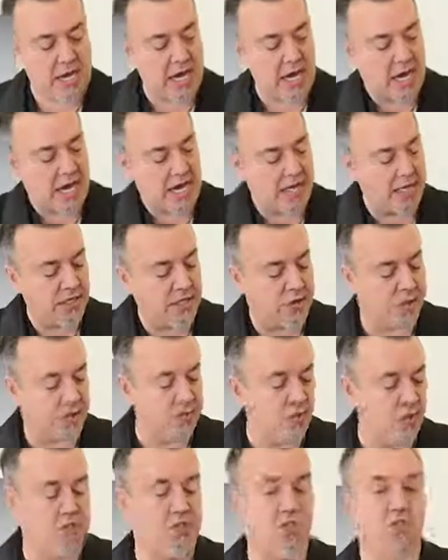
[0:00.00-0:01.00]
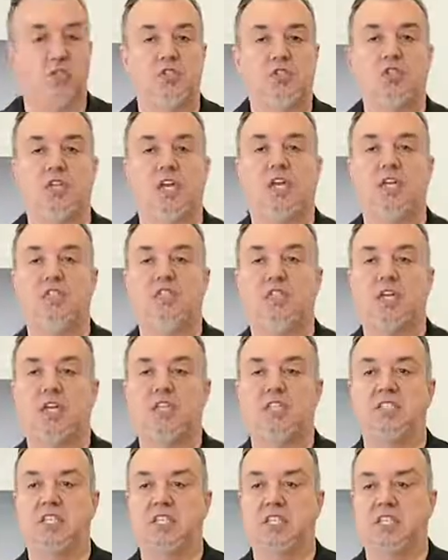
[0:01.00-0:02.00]
Adding to the Sunshades
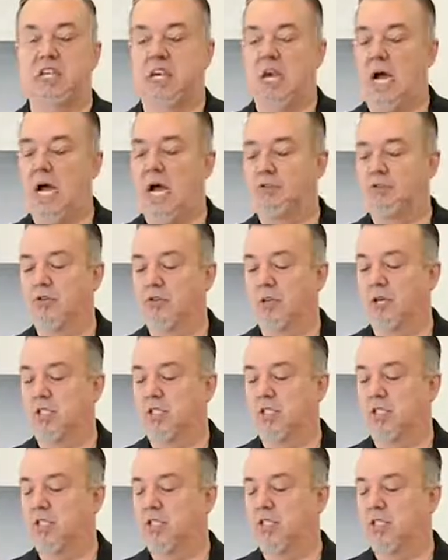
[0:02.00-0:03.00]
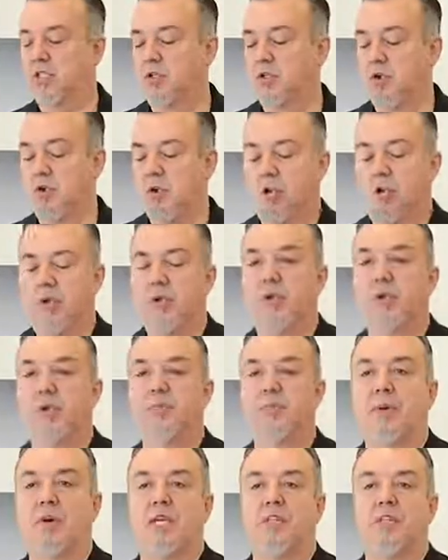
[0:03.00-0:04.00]
is the Hydrolux. This is an oil with a
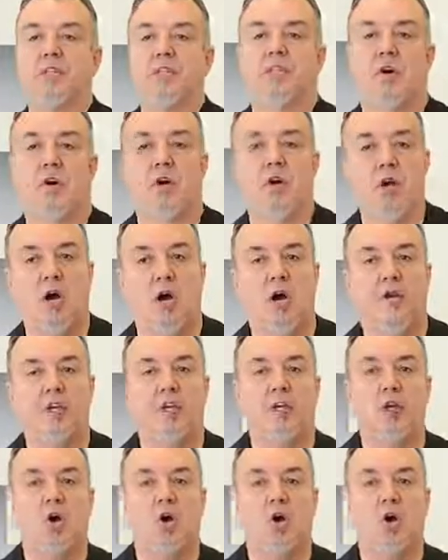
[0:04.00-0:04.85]
base of argan and